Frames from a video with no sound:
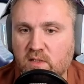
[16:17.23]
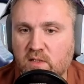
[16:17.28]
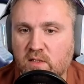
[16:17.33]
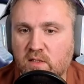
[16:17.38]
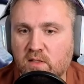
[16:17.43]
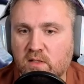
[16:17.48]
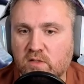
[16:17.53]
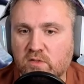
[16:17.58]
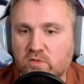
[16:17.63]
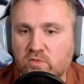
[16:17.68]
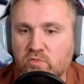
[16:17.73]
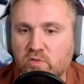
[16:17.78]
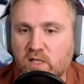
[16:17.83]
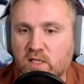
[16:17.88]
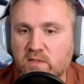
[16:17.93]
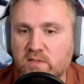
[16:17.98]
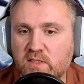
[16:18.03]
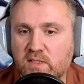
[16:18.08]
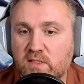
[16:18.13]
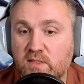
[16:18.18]
So you can
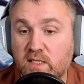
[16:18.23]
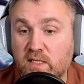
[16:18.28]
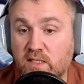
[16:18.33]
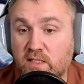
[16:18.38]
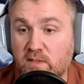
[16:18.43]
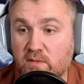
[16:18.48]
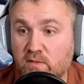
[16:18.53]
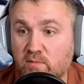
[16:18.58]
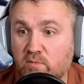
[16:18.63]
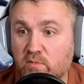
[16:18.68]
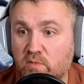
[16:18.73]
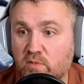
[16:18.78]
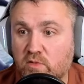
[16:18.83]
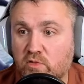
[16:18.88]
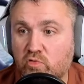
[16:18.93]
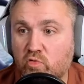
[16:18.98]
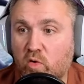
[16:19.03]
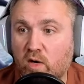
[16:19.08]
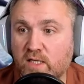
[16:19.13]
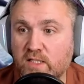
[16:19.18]
see it taking
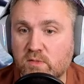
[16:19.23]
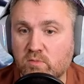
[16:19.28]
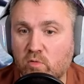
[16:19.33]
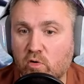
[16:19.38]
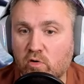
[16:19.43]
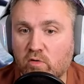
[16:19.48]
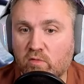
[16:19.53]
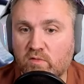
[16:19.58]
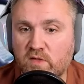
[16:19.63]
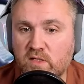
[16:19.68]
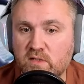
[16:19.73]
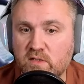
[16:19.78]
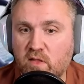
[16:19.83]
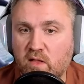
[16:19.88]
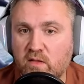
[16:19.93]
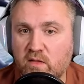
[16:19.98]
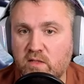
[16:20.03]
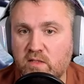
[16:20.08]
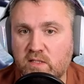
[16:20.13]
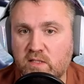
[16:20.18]
twice more of these than
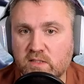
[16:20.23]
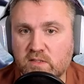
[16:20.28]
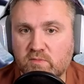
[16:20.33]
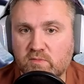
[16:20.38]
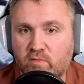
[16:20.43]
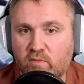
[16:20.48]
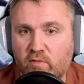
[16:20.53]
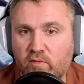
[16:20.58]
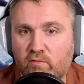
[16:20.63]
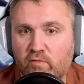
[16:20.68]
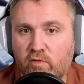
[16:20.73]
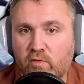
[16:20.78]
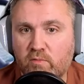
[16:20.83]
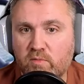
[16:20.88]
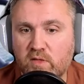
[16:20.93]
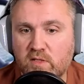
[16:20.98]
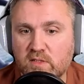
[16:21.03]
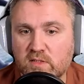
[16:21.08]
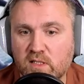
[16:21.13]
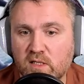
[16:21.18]
it takes from
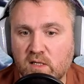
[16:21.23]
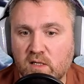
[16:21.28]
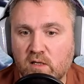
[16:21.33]
these.